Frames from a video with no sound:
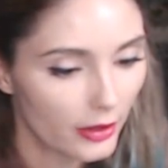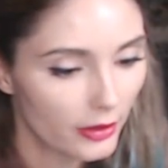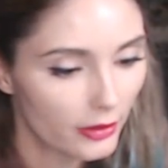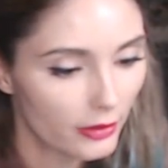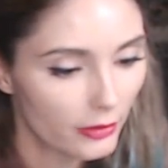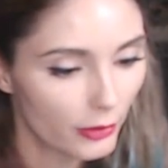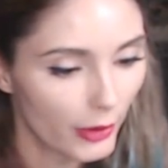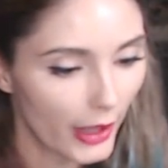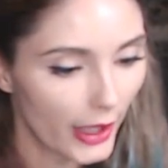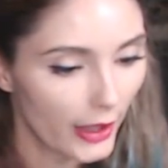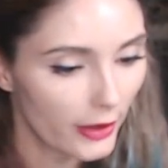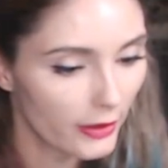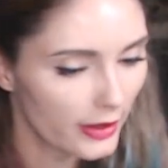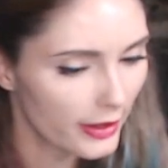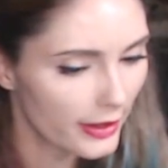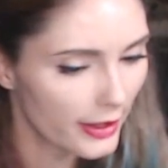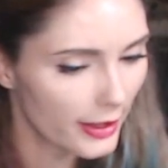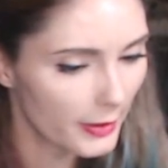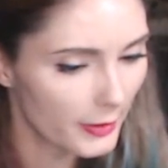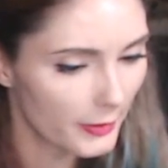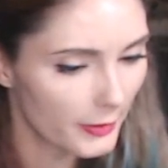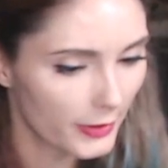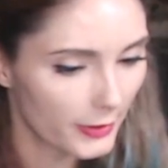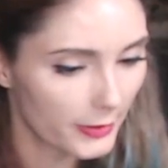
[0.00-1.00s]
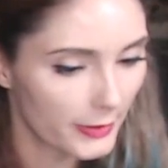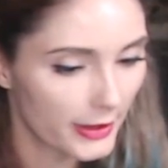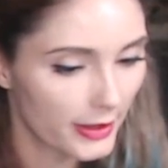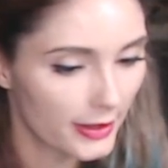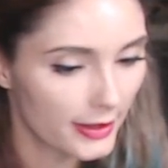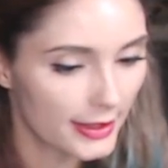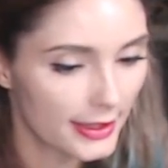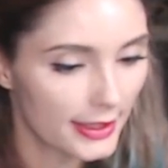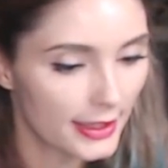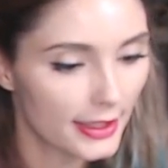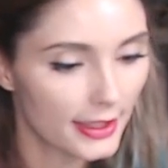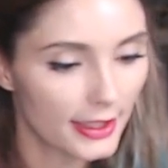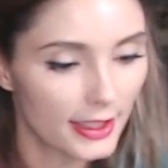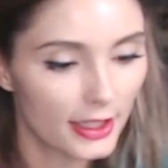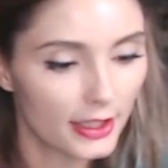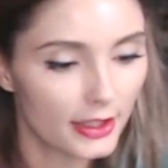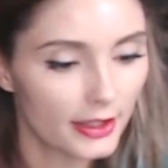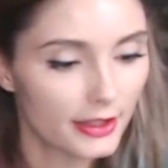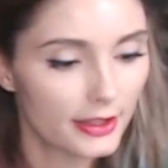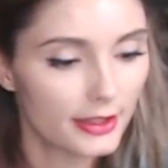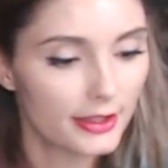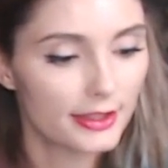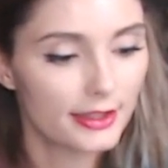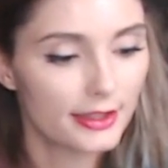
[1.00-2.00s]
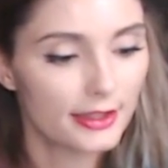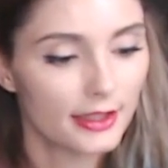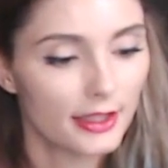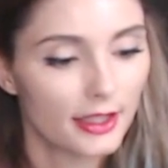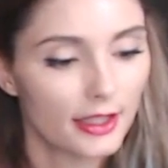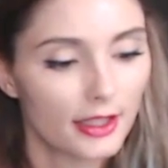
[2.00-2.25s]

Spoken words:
routed them from their citadels.